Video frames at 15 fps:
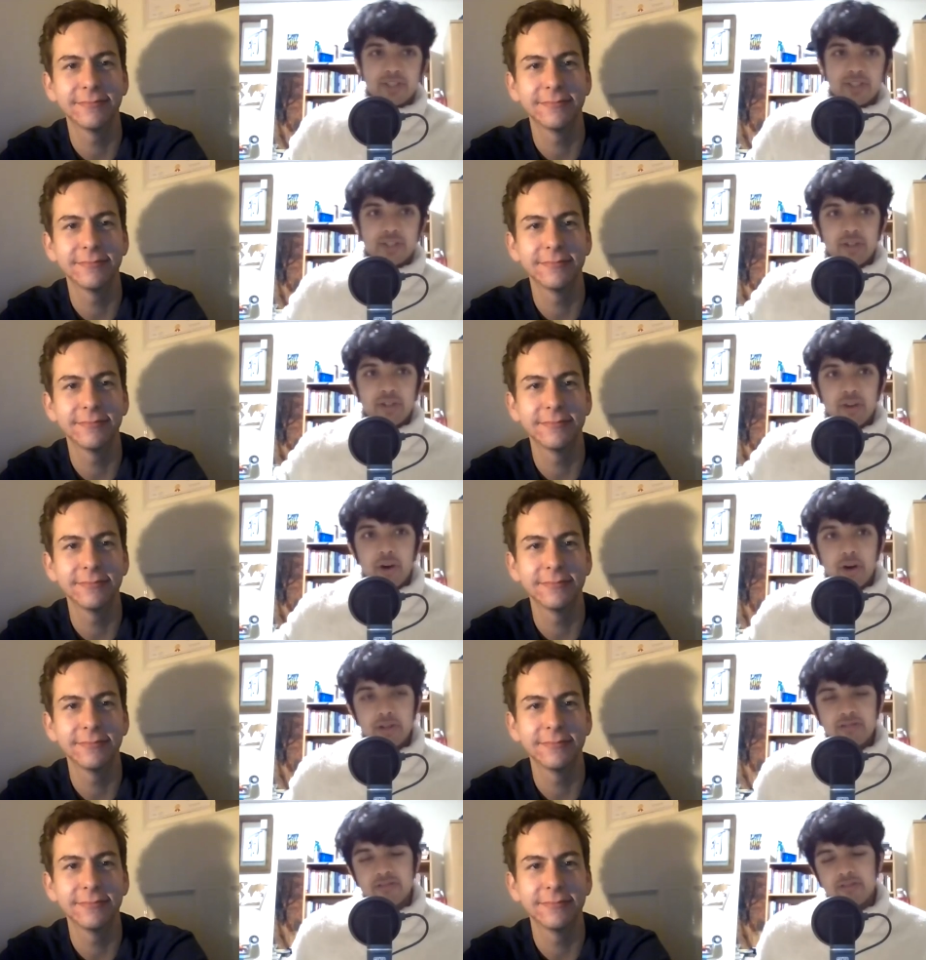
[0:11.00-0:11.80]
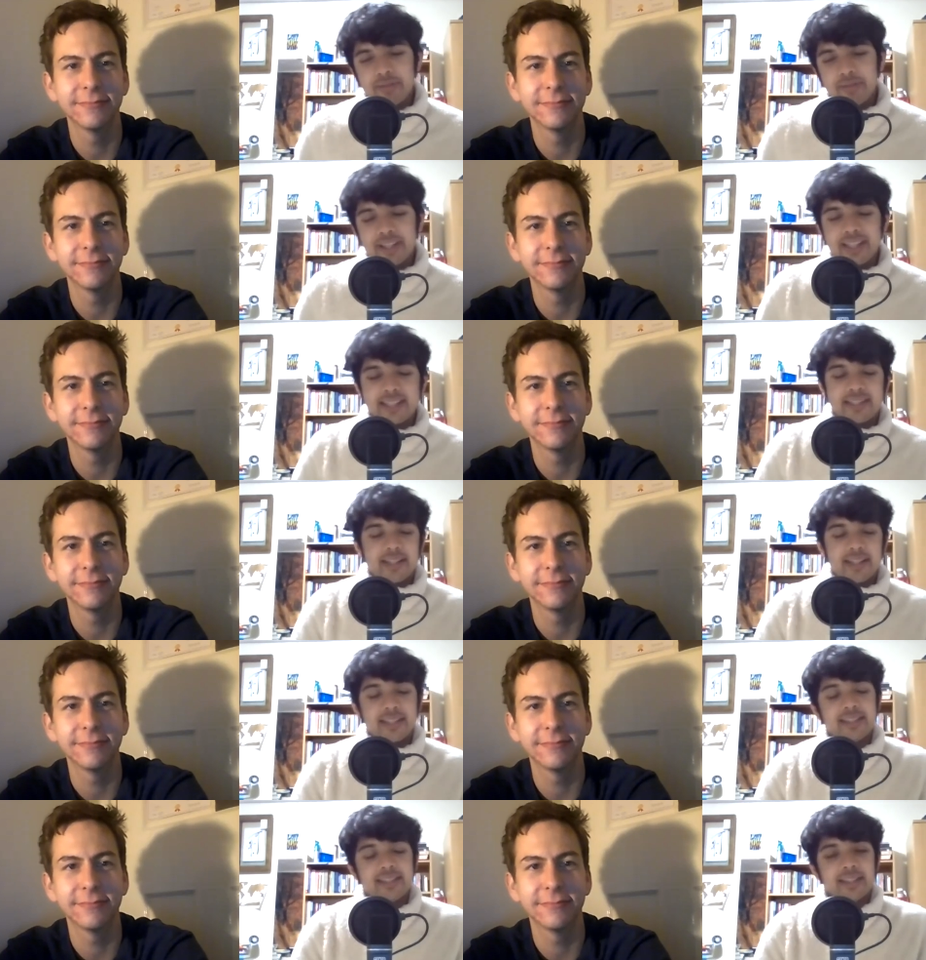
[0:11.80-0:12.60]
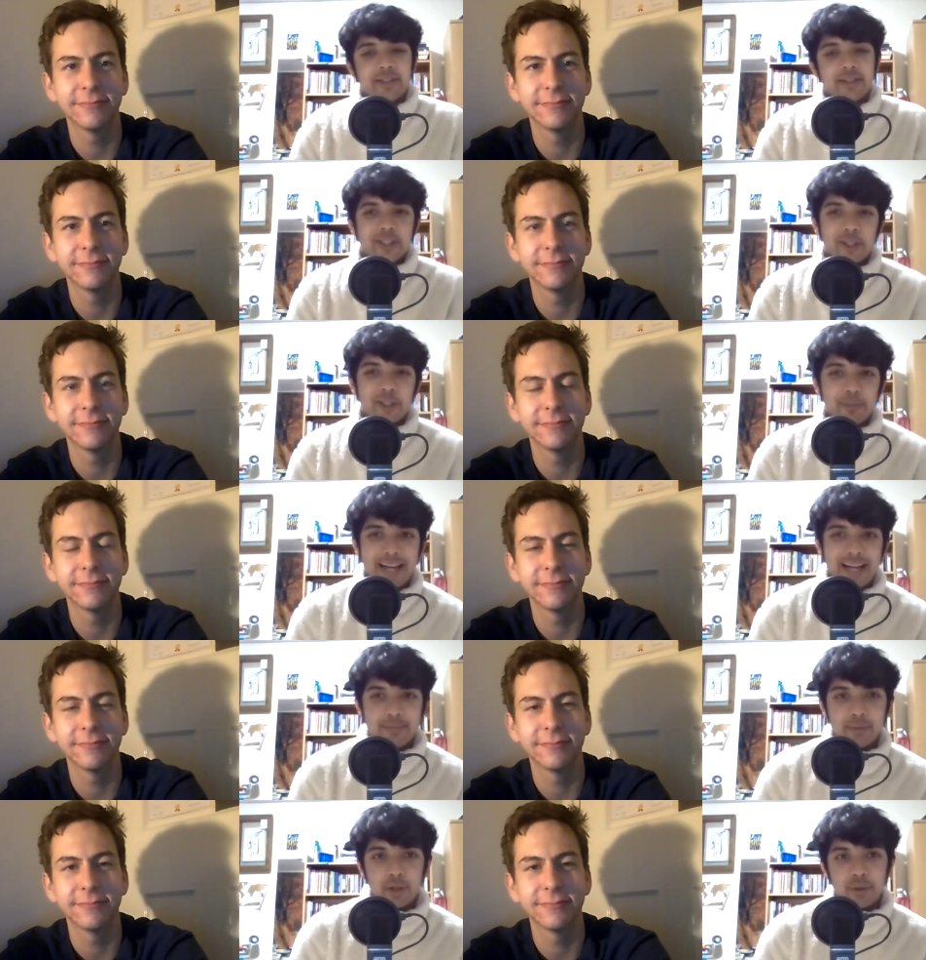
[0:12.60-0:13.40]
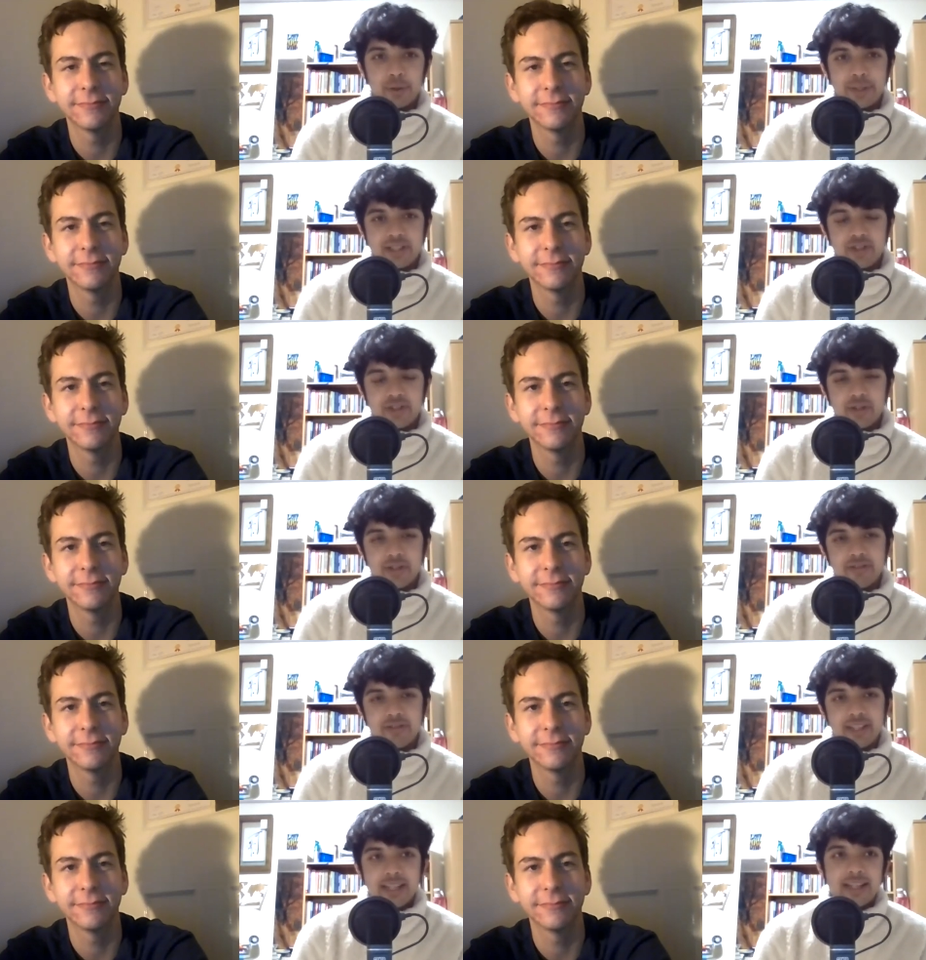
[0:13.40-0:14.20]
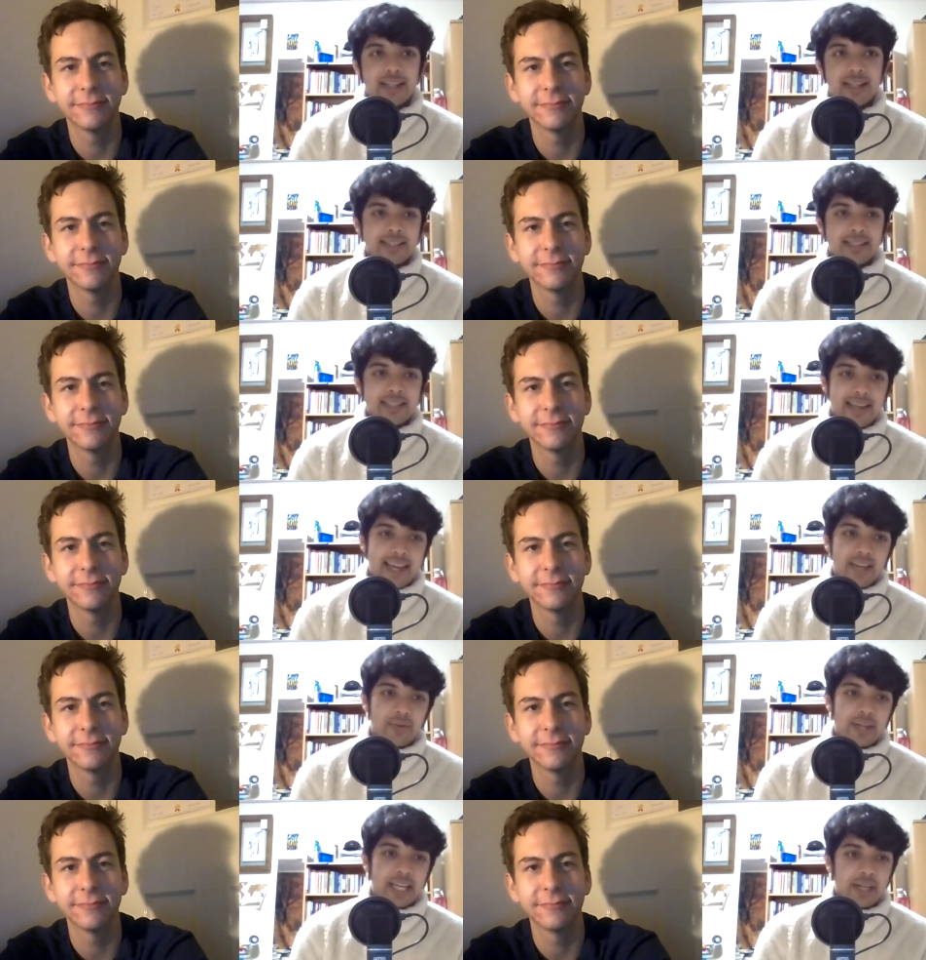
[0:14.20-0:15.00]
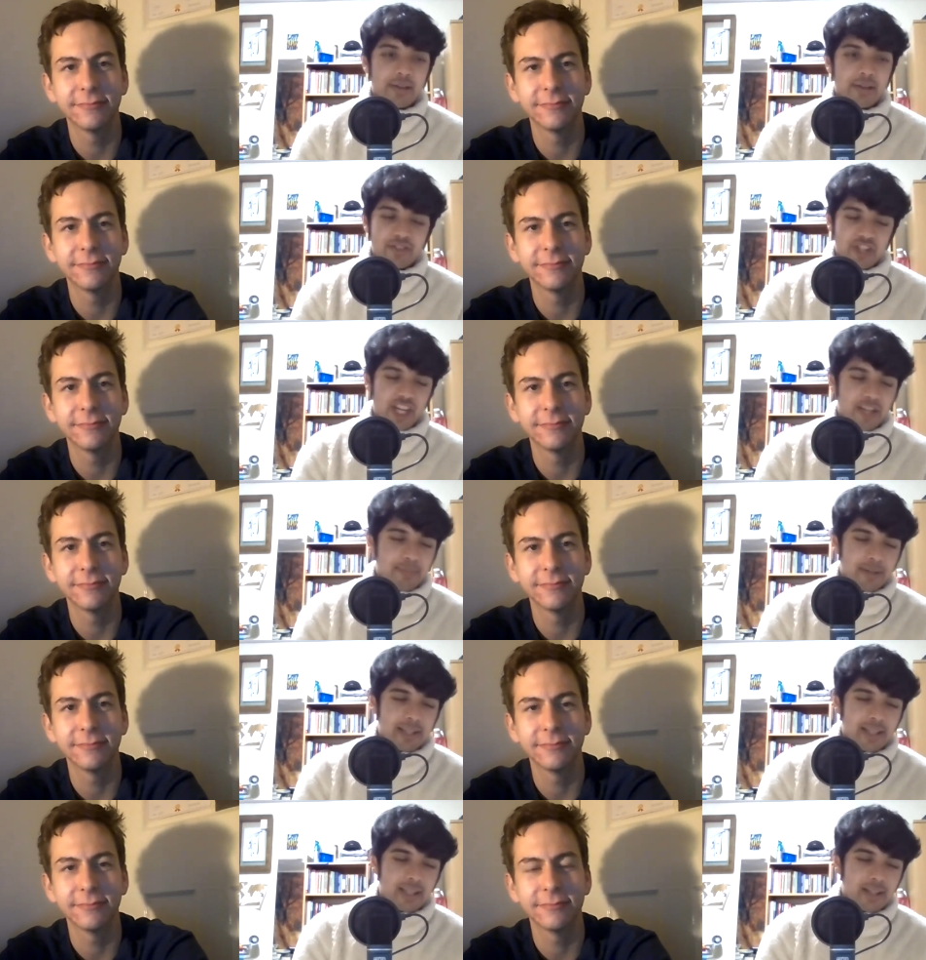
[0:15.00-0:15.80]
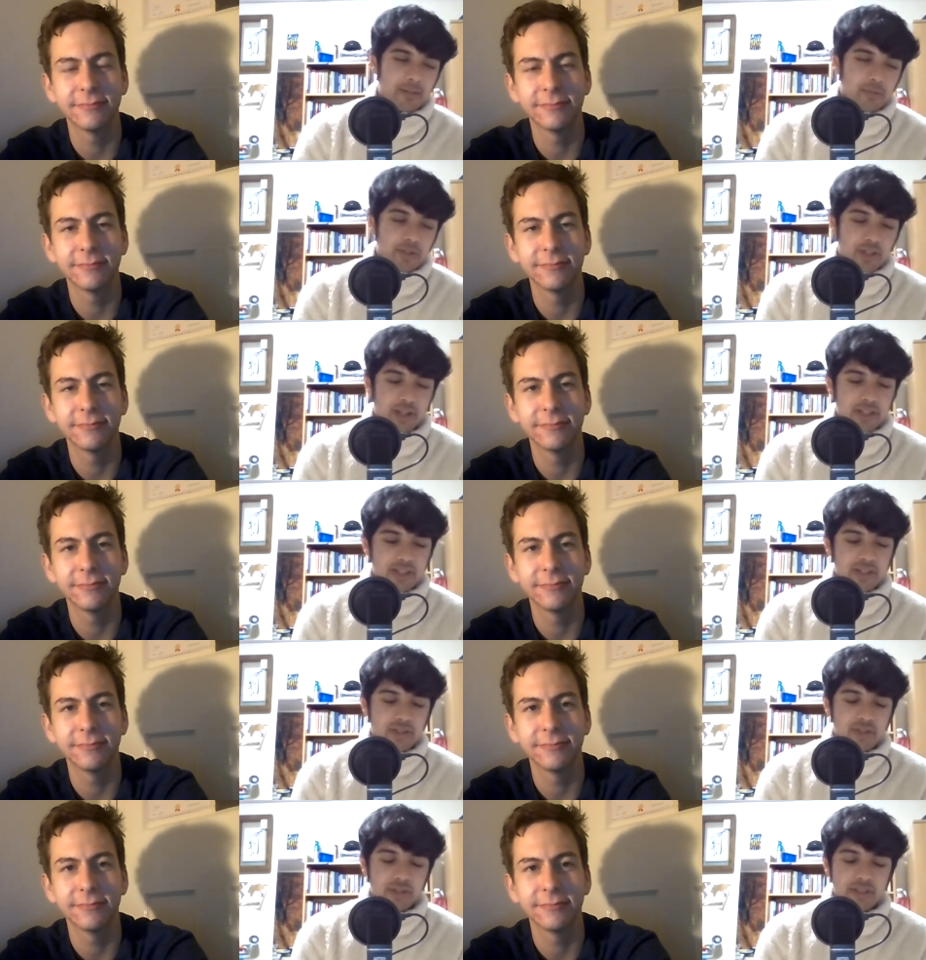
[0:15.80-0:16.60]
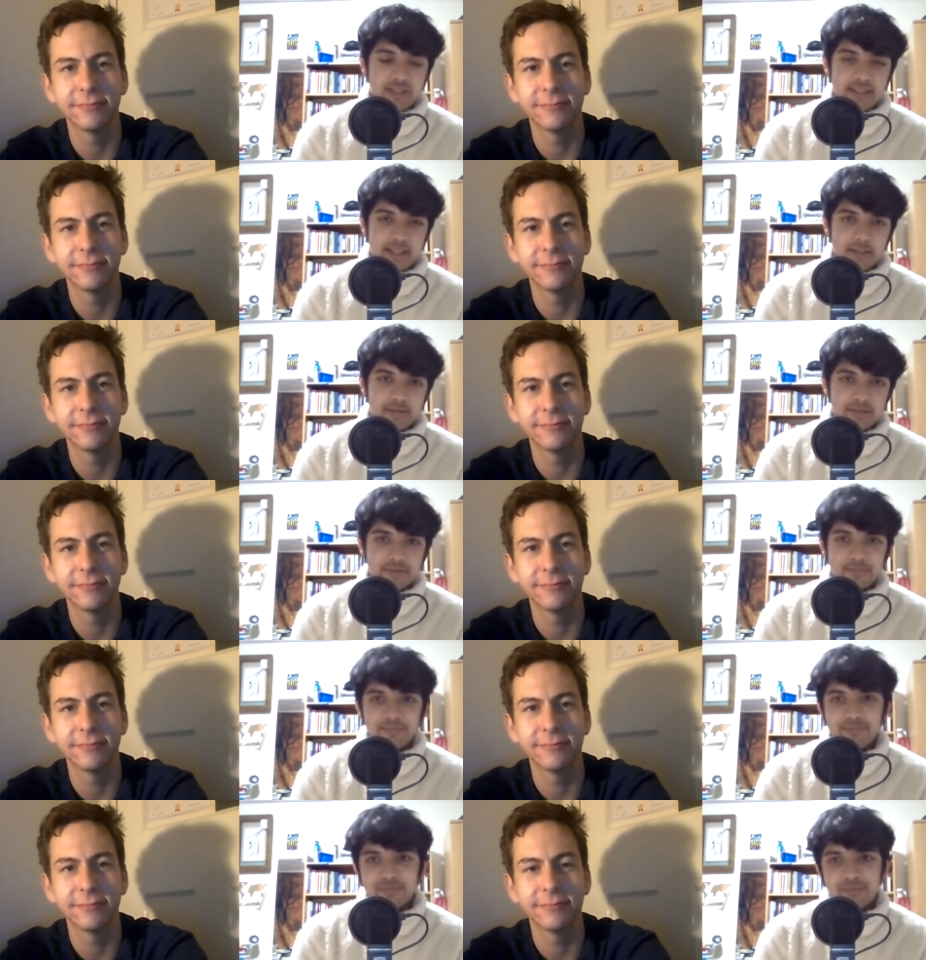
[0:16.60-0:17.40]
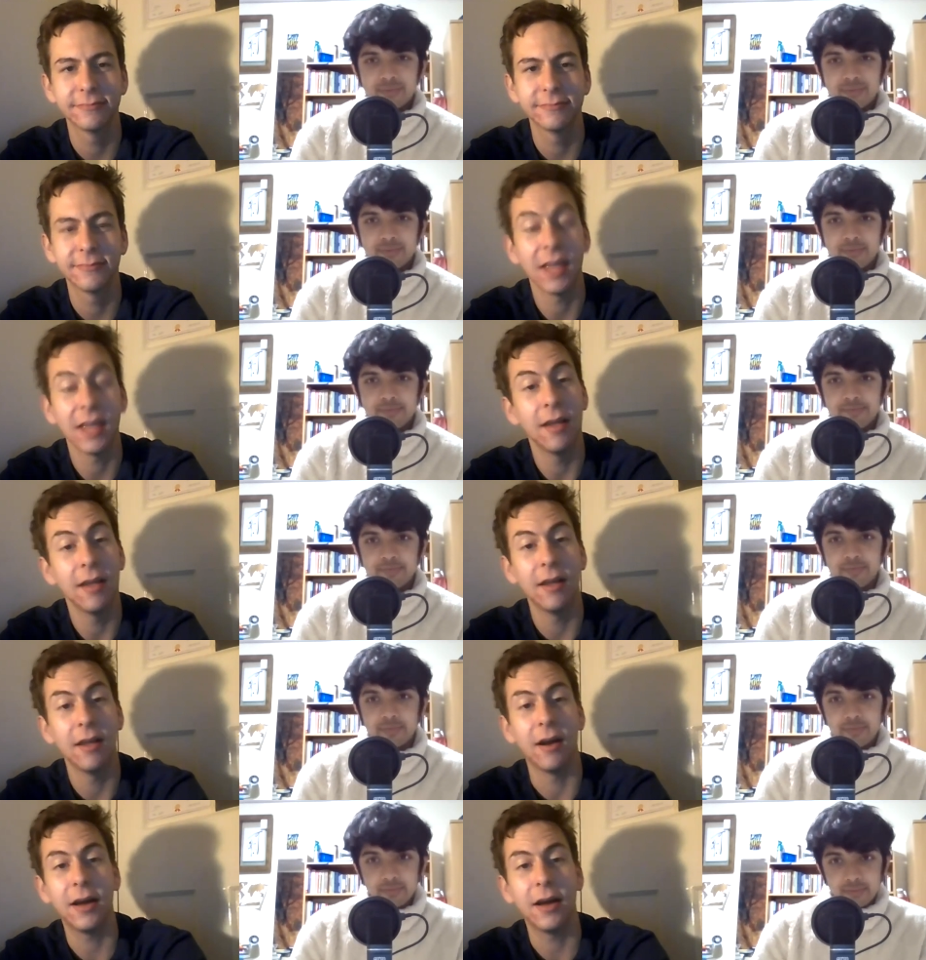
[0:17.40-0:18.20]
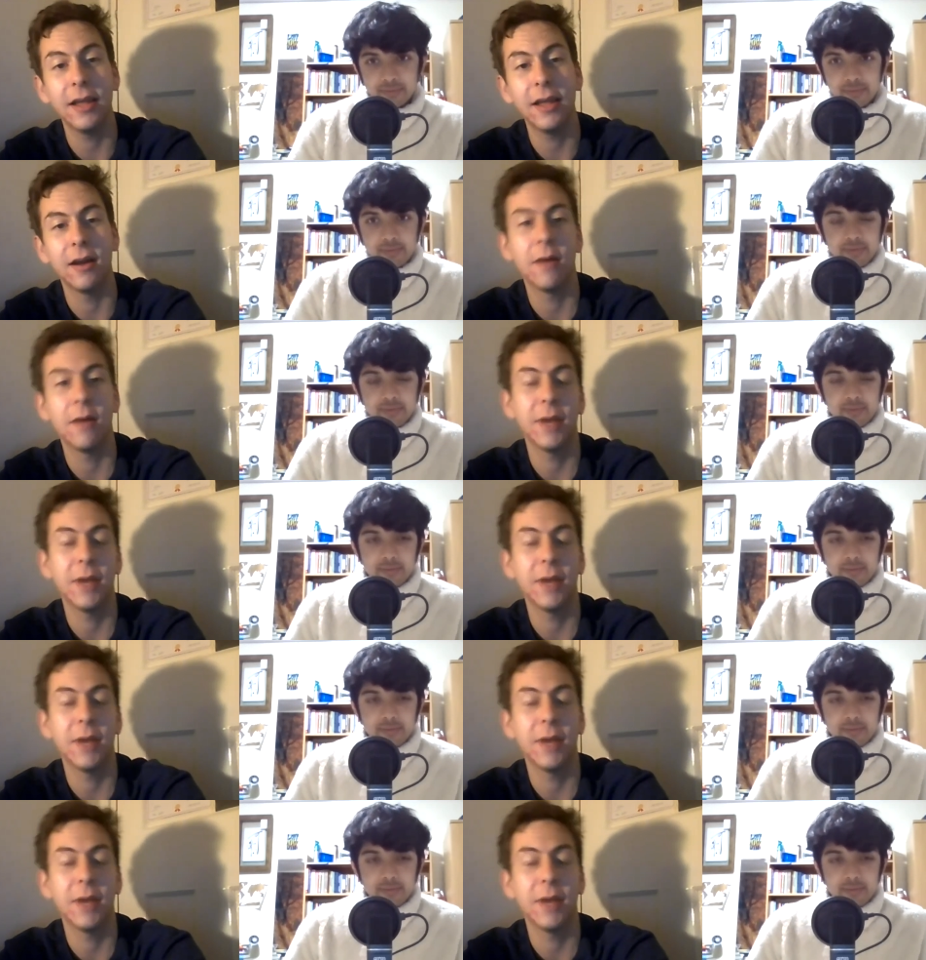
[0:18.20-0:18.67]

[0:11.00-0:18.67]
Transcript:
Speaker 1: to Oxford from the Inside, the good, the bad, but always the truth. Today we're here with JP. Would you like to introduce yourself? Hi, my